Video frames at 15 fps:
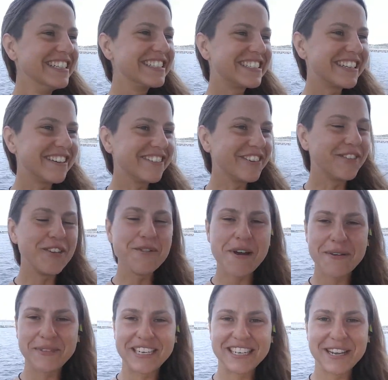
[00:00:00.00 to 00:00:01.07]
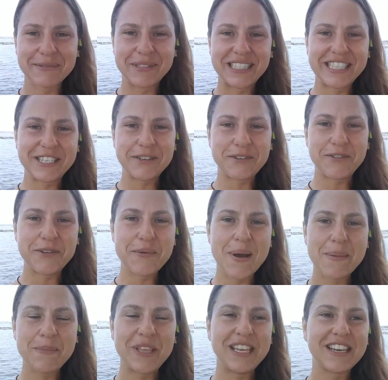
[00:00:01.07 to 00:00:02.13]
so if you want me to come see you, if you
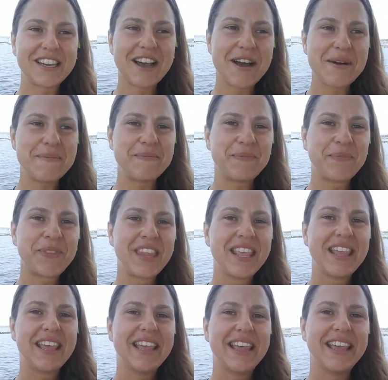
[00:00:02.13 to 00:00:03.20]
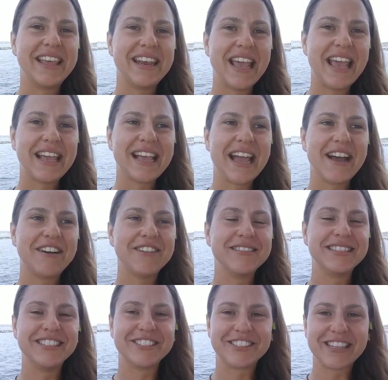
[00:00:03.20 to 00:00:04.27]
want me to come and hang out
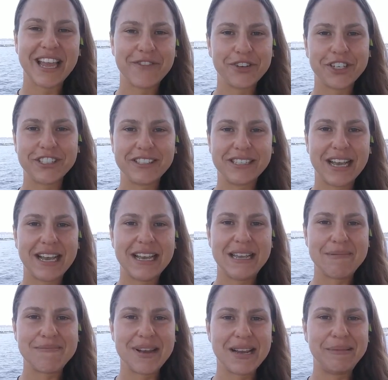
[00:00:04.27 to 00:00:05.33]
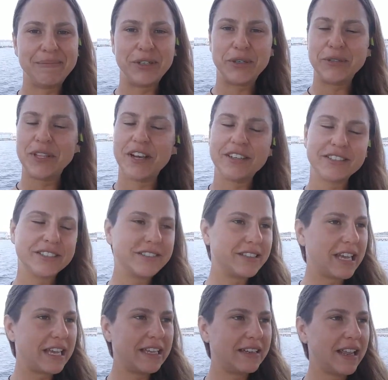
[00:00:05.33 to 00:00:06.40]
and just have a good time. I'm no longer
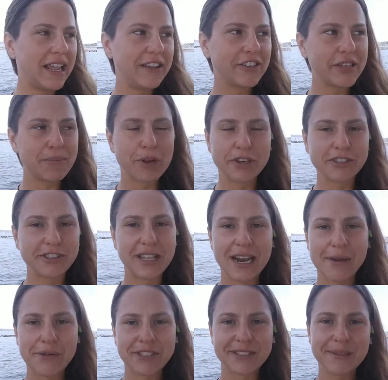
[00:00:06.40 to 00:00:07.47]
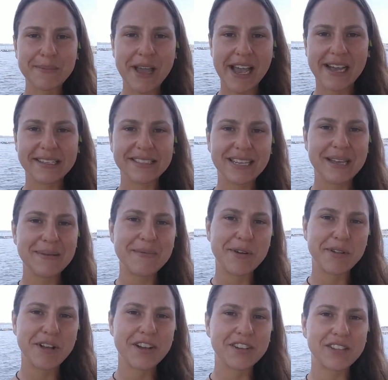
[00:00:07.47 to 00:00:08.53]
that angry person that I was in the past. I am
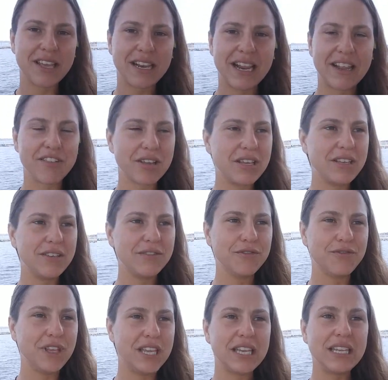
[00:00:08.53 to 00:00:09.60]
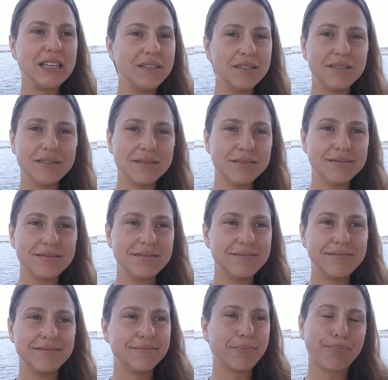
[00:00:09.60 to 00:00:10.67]
no longer that angry
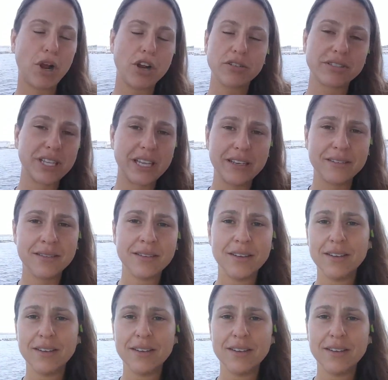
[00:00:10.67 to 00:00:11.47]
vegan person